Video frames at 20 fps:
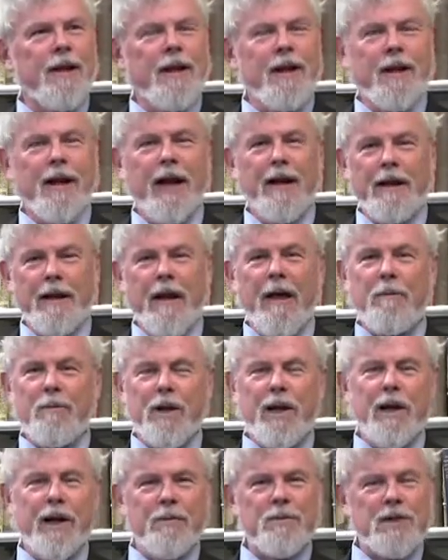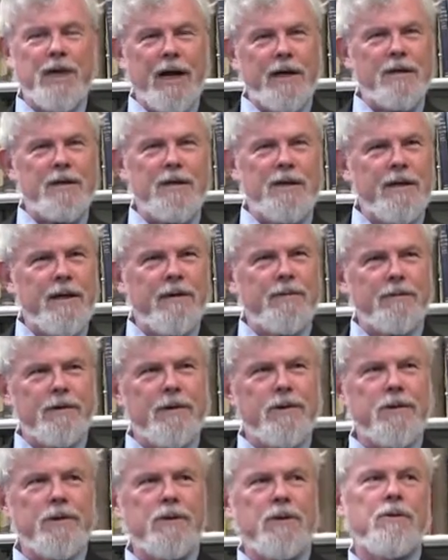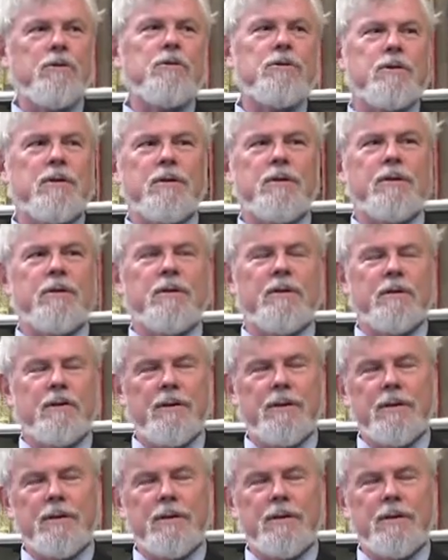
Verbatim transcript: and that becomes actually the definition used in the,